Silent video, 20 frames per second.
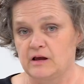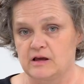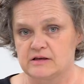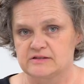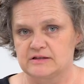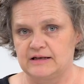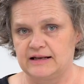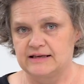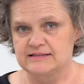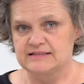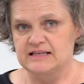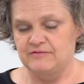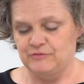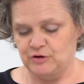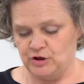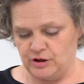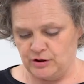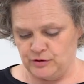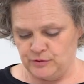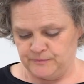So let's have a
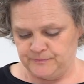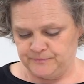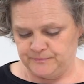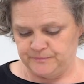go.